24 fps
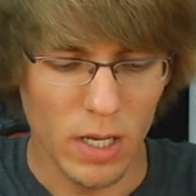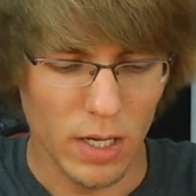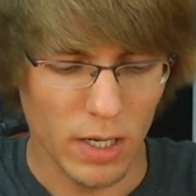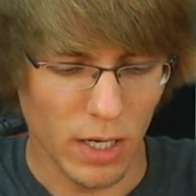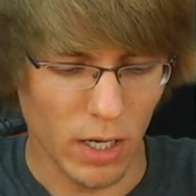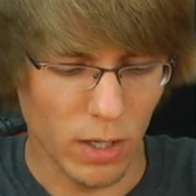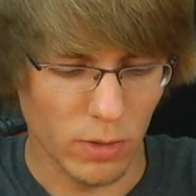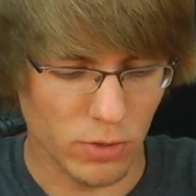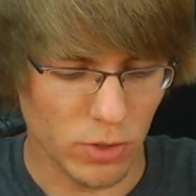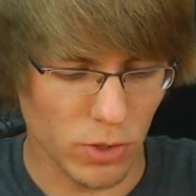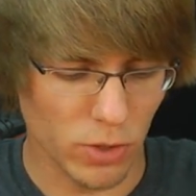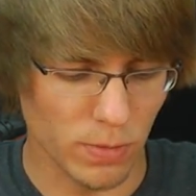
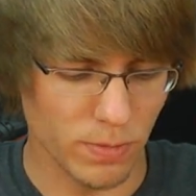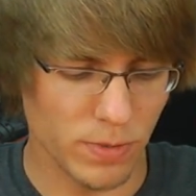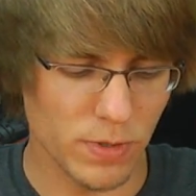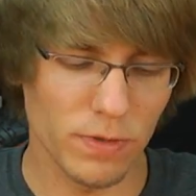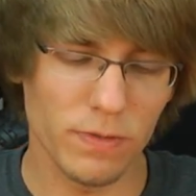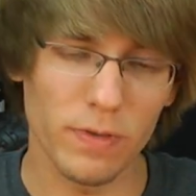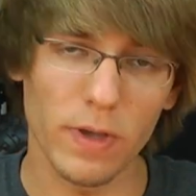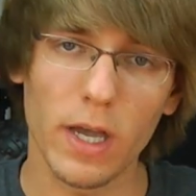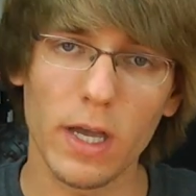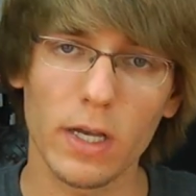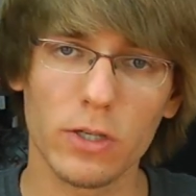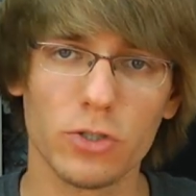now in terms
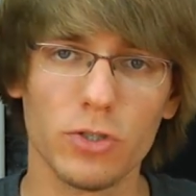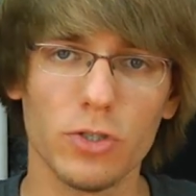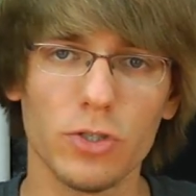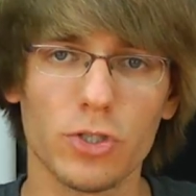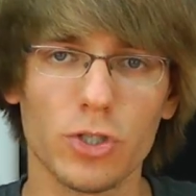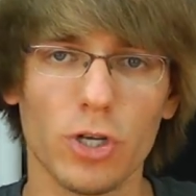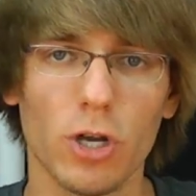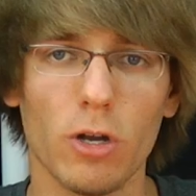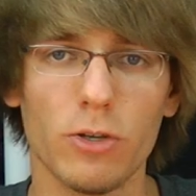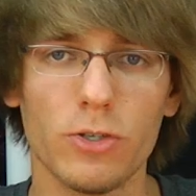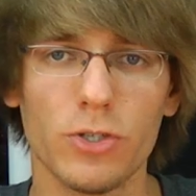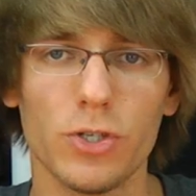of actually
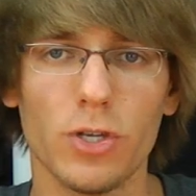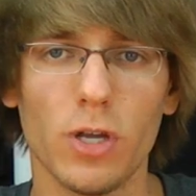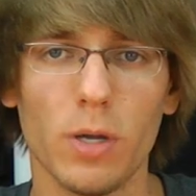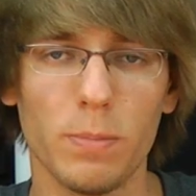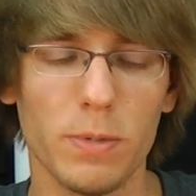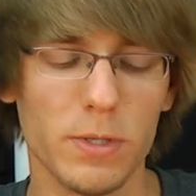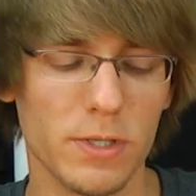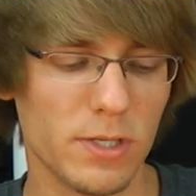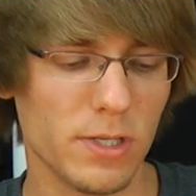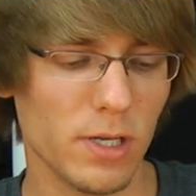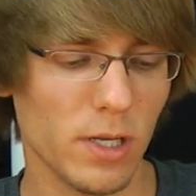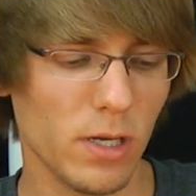charging up
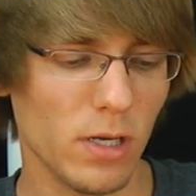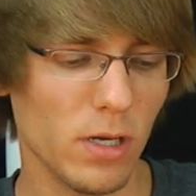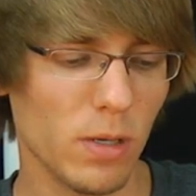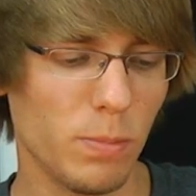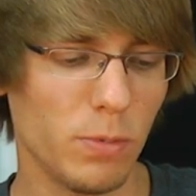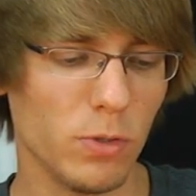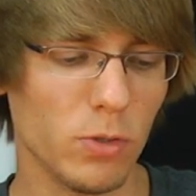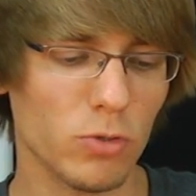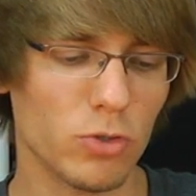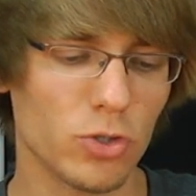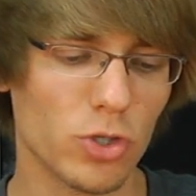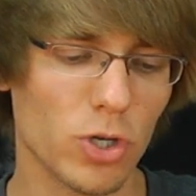and setting
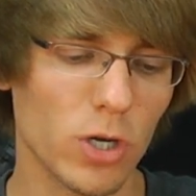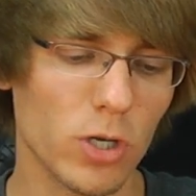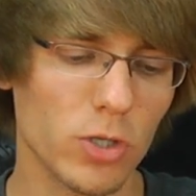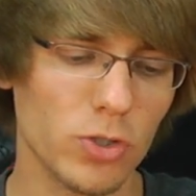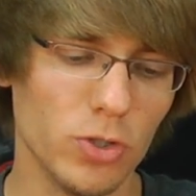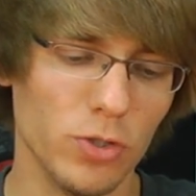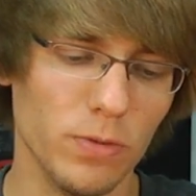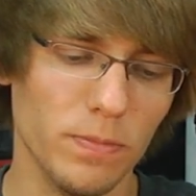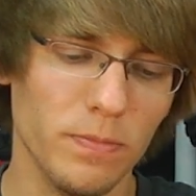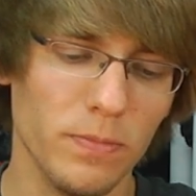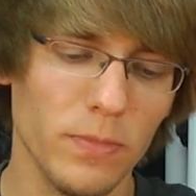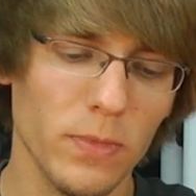up in your
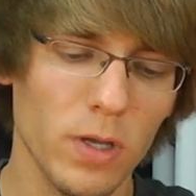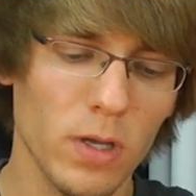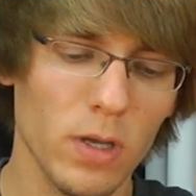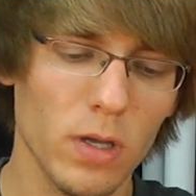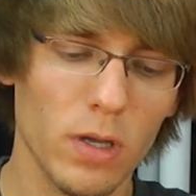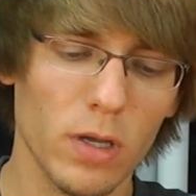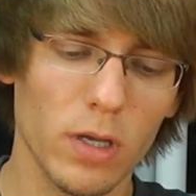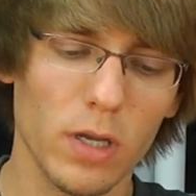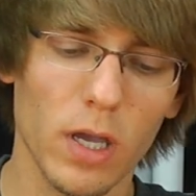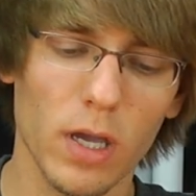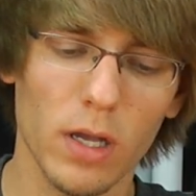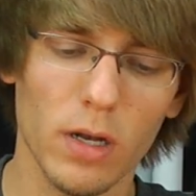charger,
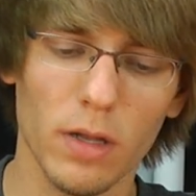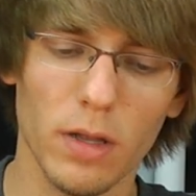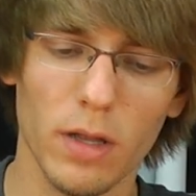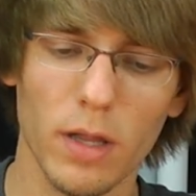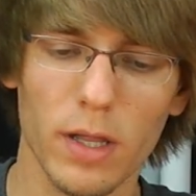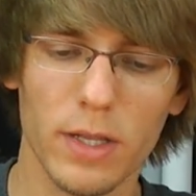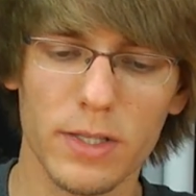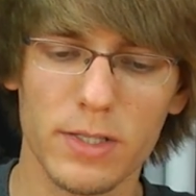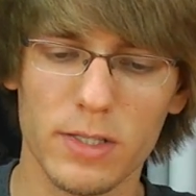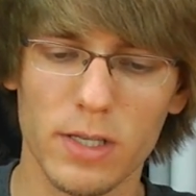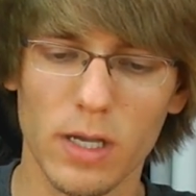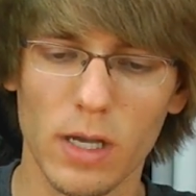again,
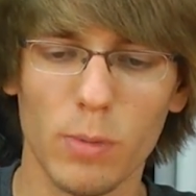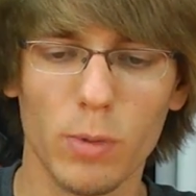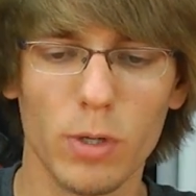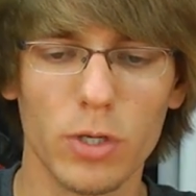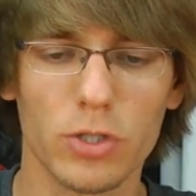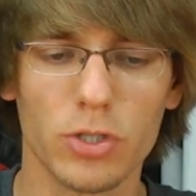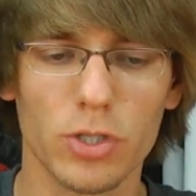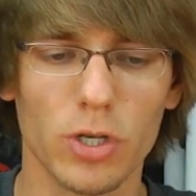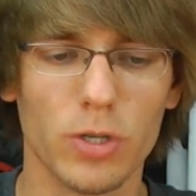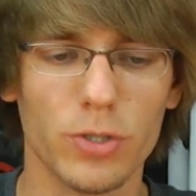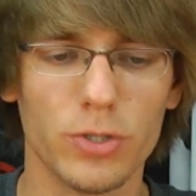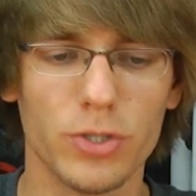let's say I want
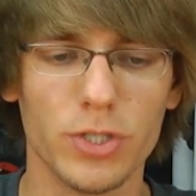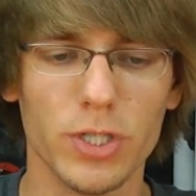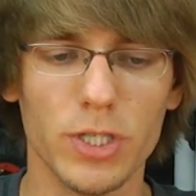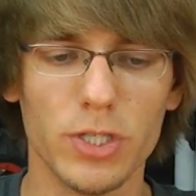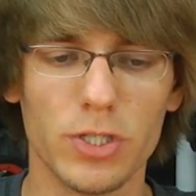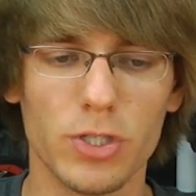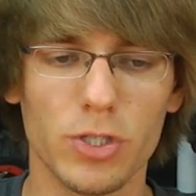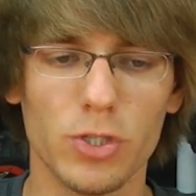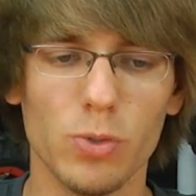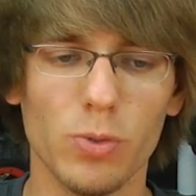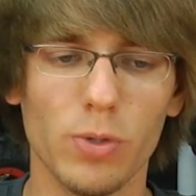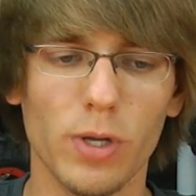to charge
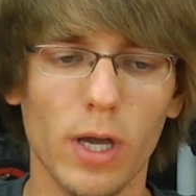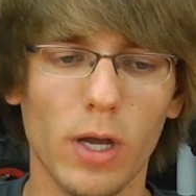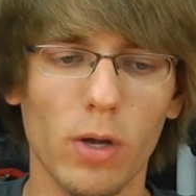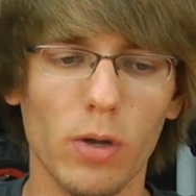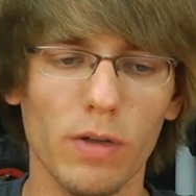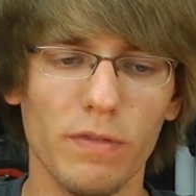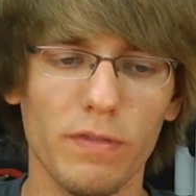these two now.